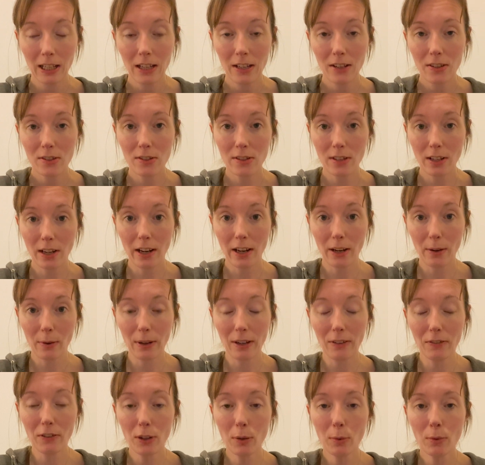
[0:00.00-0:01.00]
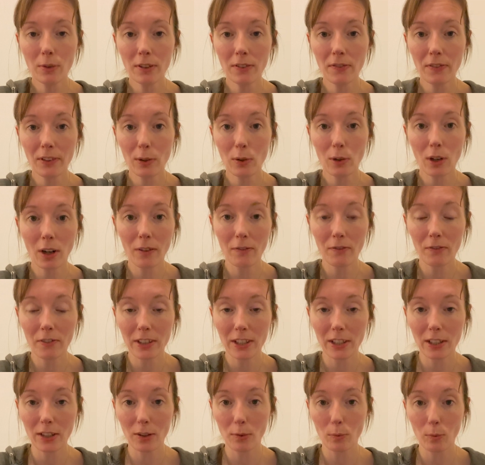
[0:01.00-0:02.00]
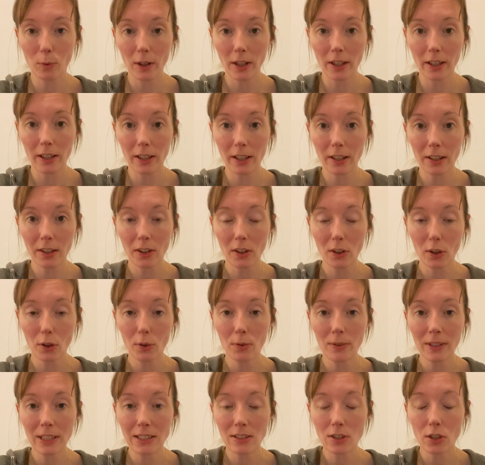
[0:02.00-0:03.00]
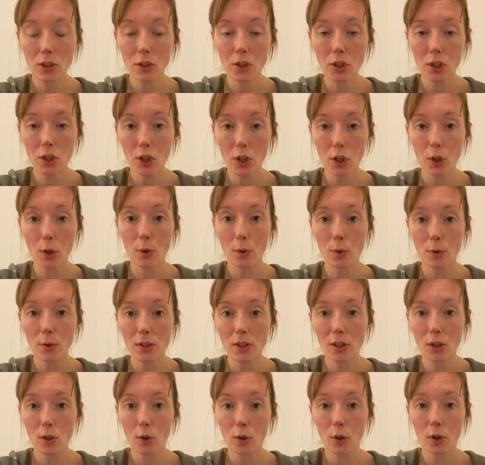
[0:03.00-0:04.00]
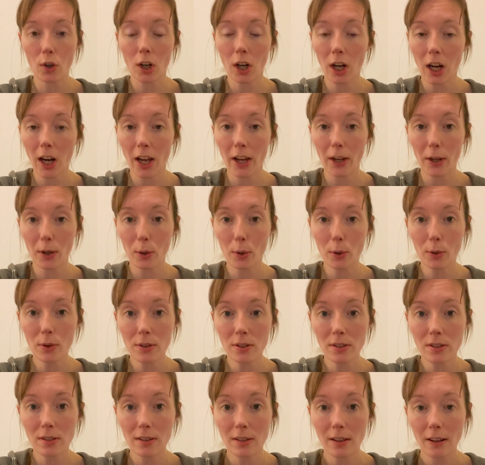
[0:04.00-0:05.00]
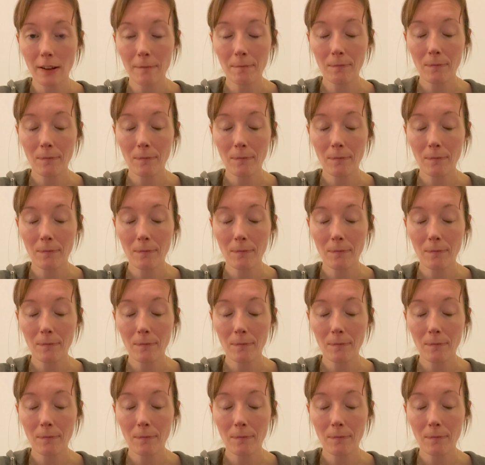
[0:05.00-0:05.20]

So if you want to feel confident at work, you need to choose your clothes,